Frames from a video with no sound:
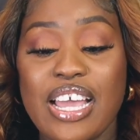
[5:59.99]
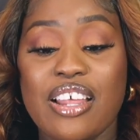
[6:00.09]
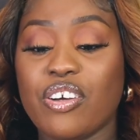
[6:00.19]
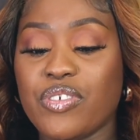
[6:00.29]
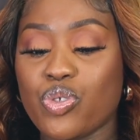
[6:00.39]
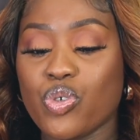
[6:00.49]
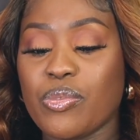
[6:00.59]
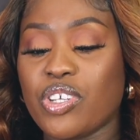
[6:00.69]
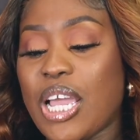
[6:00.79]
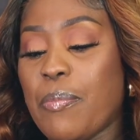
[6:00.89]
I love it so
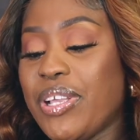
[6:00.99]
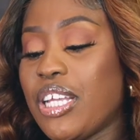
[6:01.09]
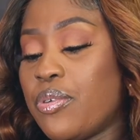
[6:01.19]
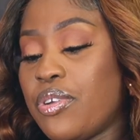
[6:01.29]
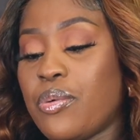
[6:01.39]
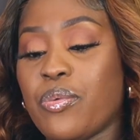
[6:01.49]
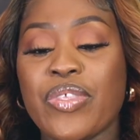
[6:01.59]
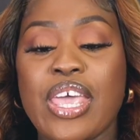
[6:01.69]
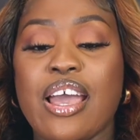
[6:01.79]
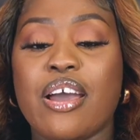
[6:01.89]
much. I picked up another
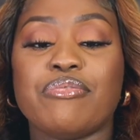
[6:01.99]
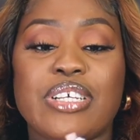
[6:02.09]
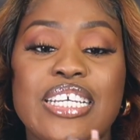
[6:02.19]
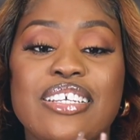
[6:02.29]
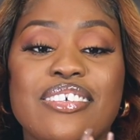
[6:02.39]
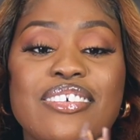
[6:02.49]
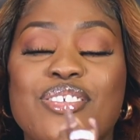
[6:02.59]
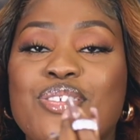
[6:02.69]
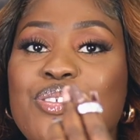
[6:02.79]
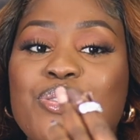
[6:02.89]
ring,
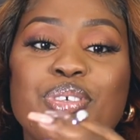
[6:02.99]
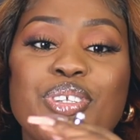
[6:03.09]
it's so